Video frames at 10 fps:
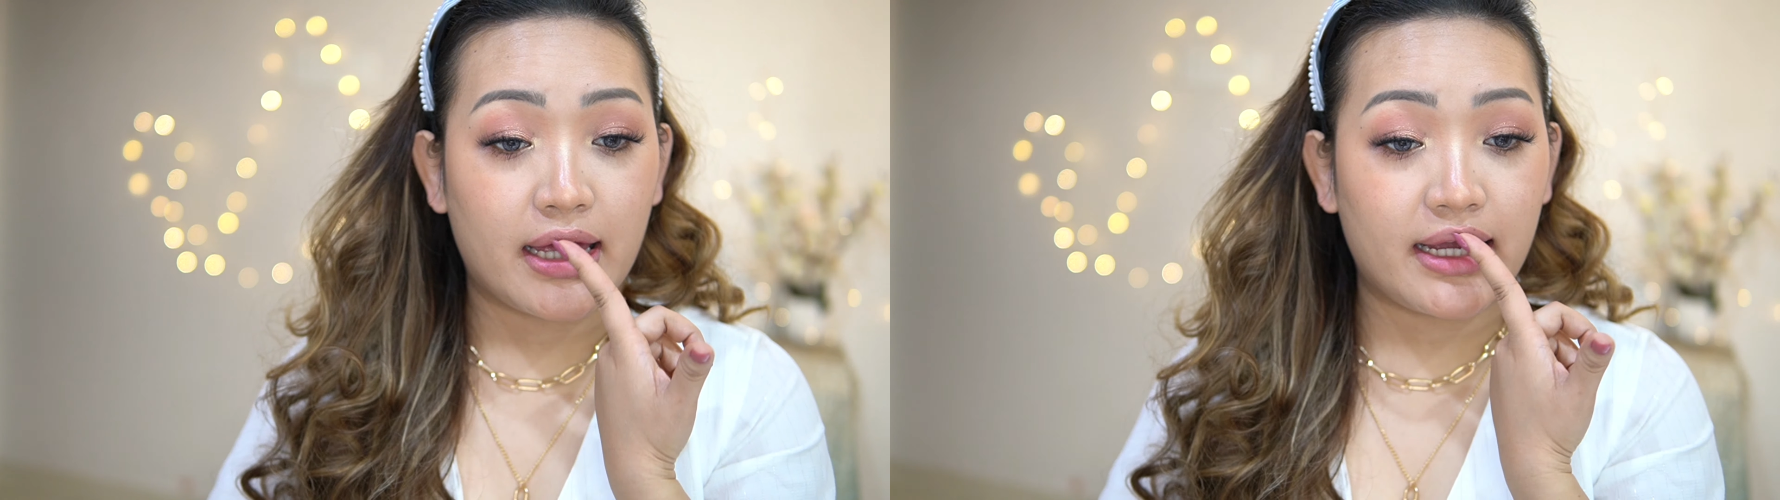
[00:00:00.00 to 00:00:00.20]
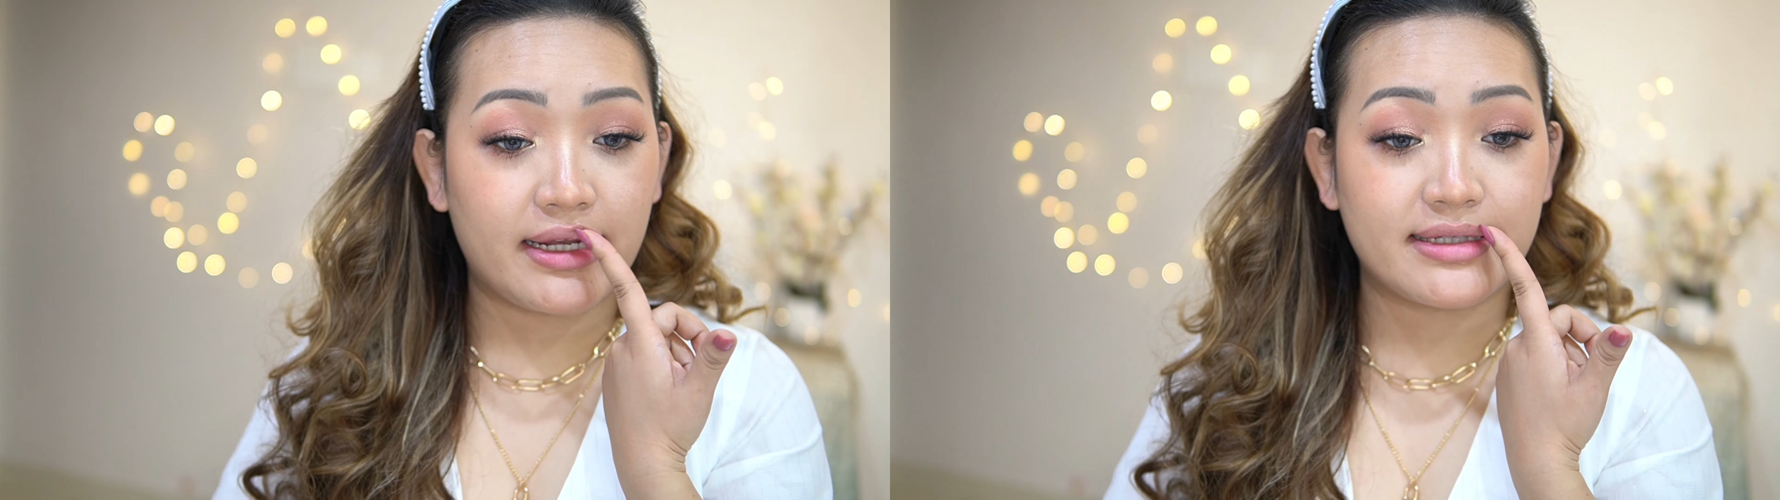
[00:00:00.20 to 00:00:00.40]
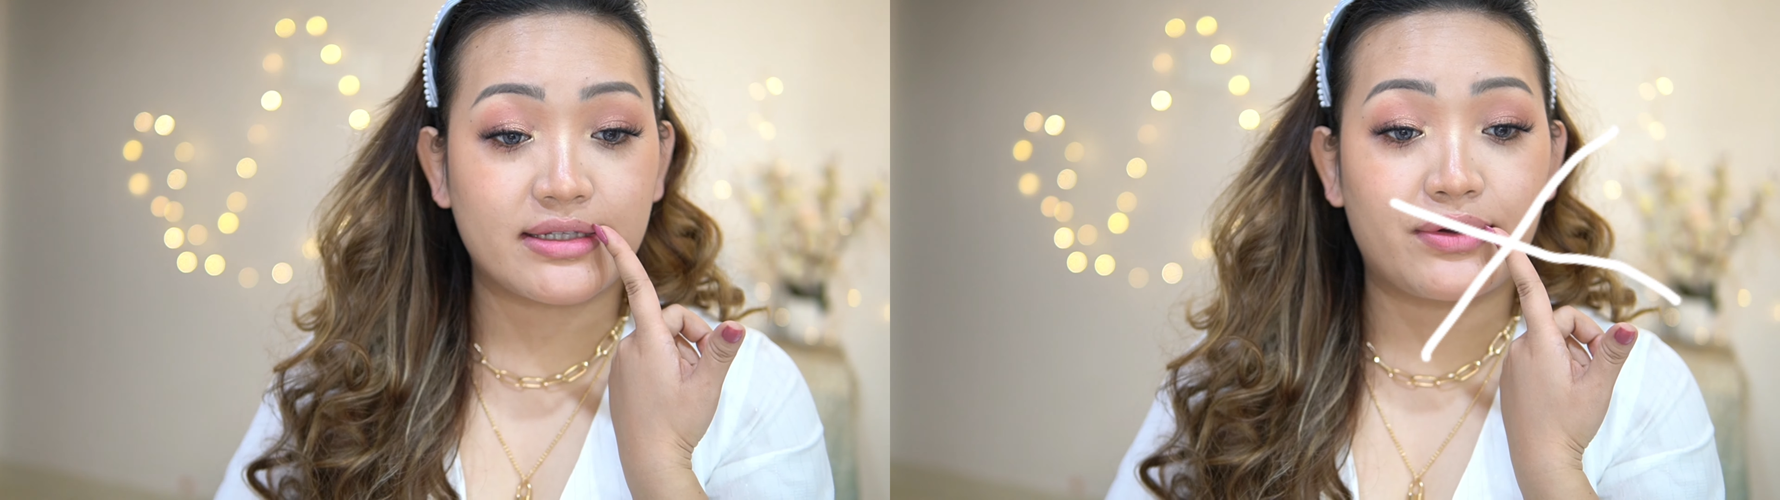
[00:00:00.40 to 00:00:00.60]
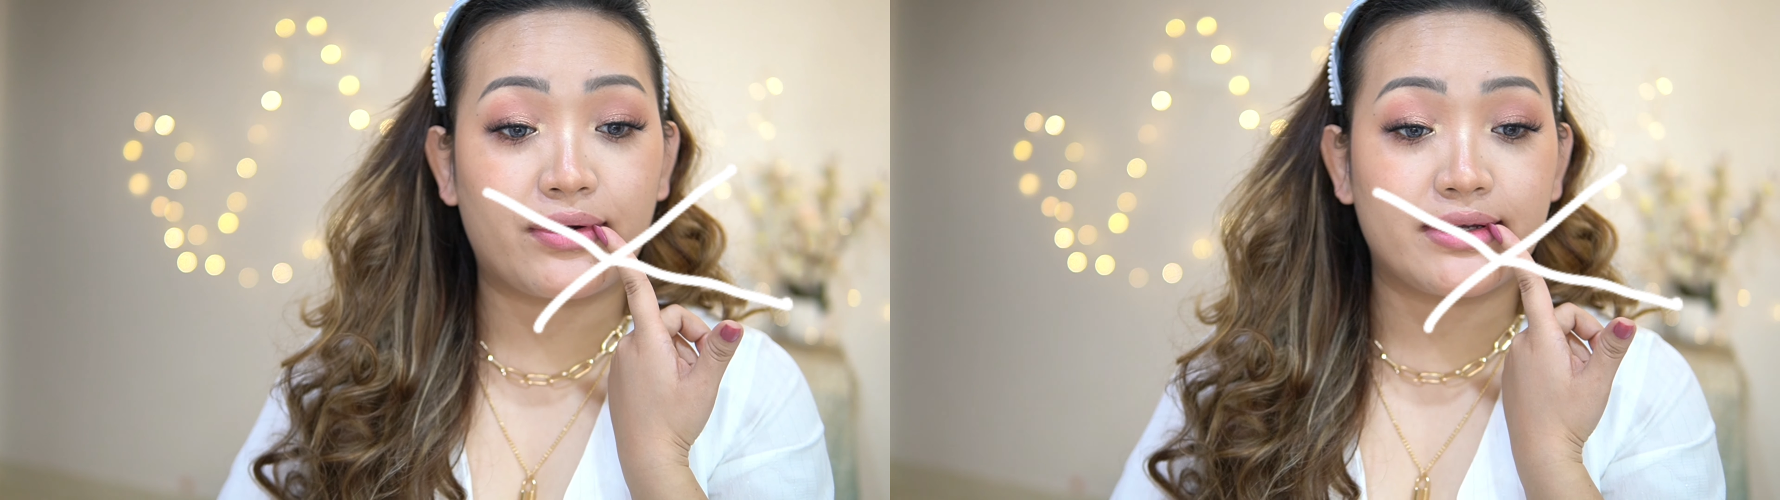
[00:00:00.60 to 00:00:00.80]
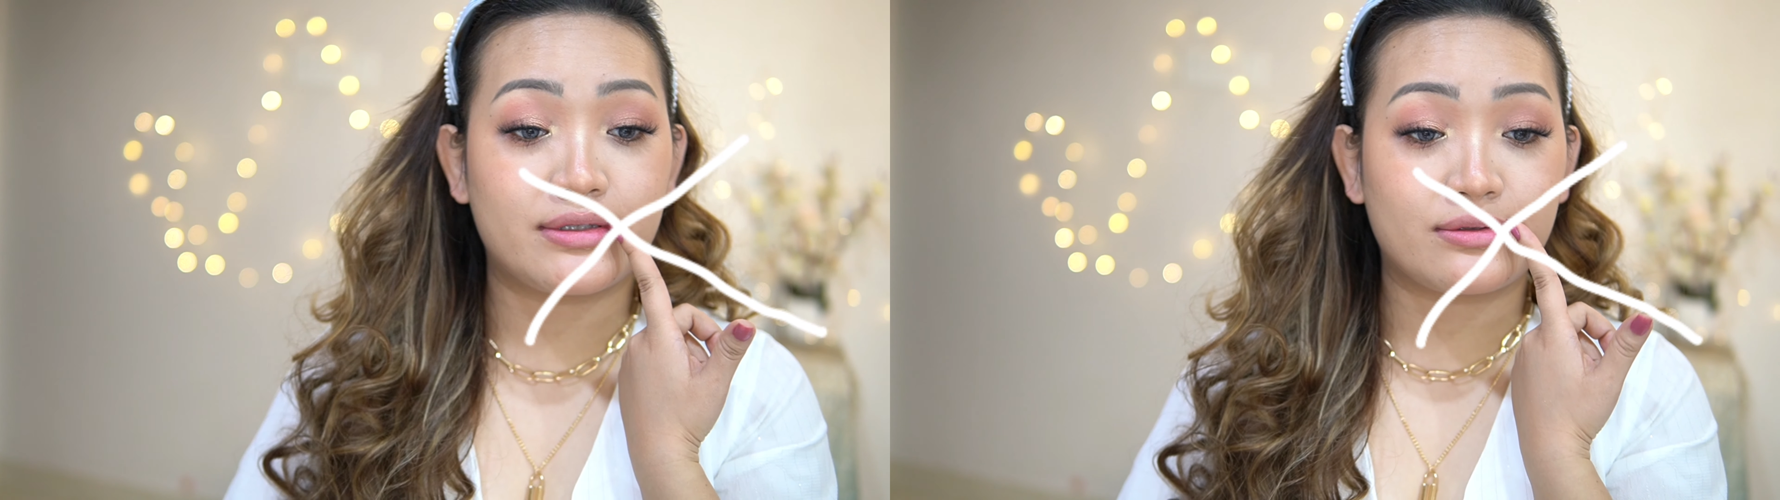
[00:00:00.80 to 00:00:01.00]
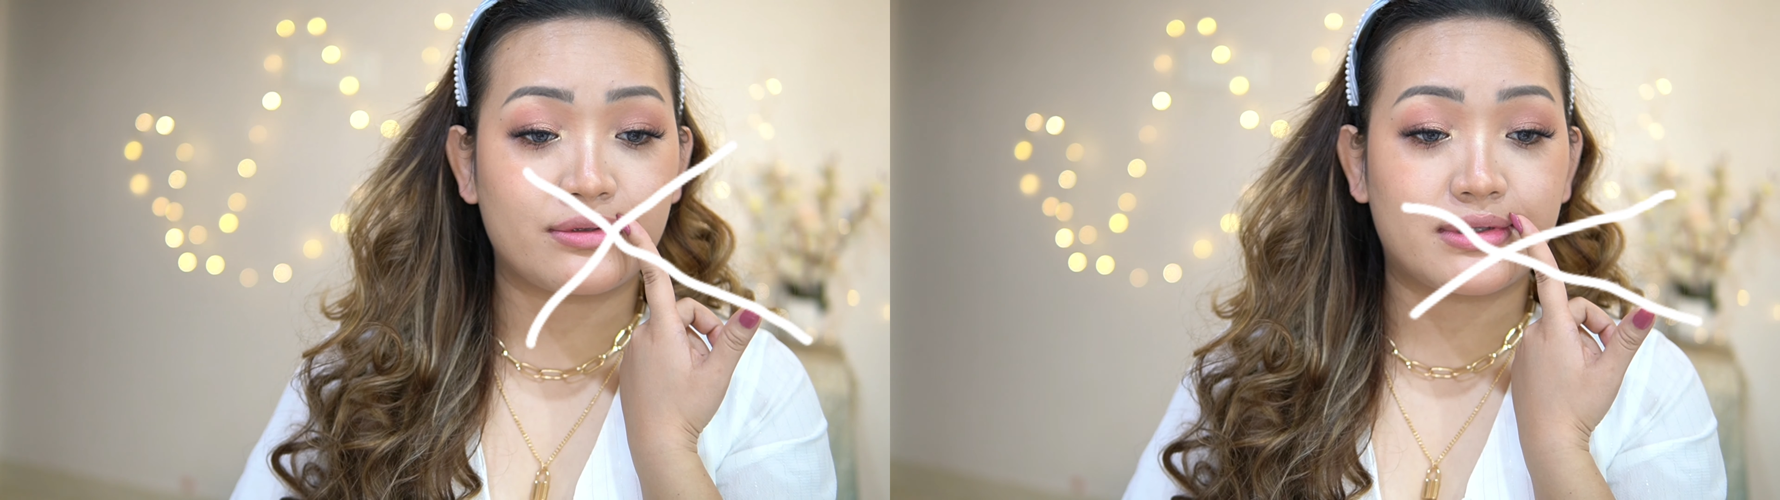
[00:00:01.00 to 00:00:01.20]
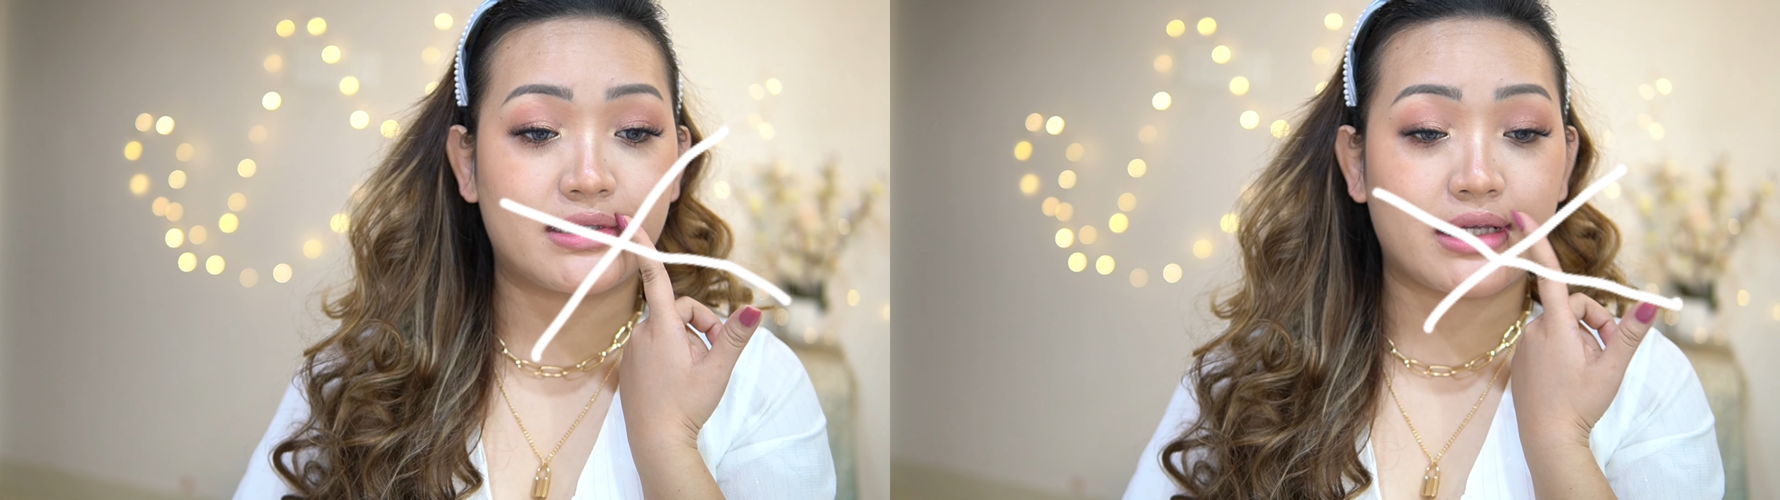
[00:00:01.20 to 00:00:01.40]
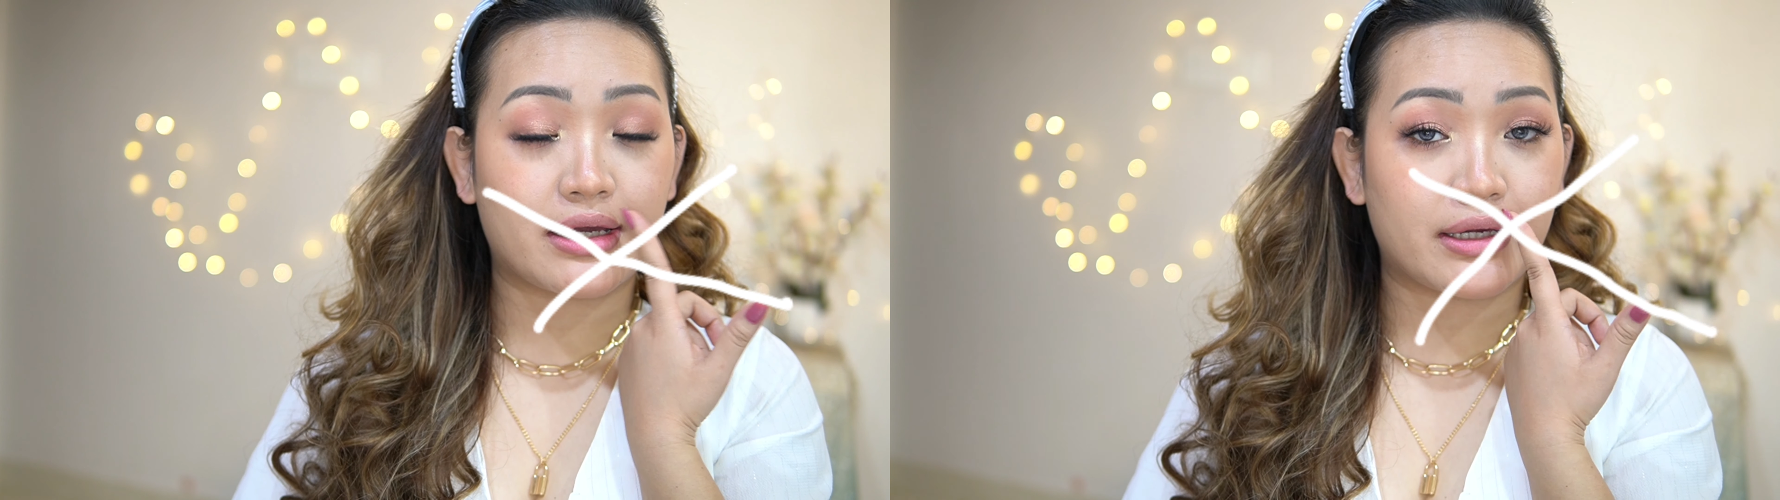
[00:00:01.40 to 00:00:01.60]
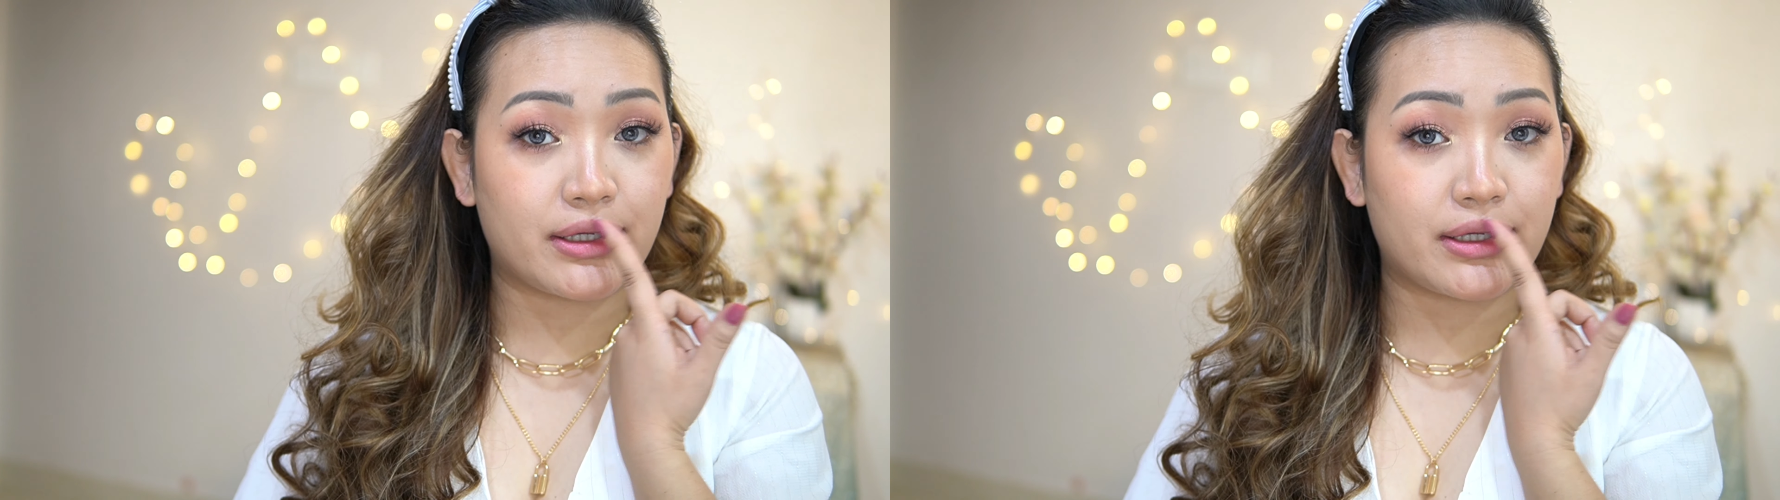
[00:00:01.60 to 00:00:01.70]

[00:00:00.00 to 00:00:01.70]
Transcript: it is going to suck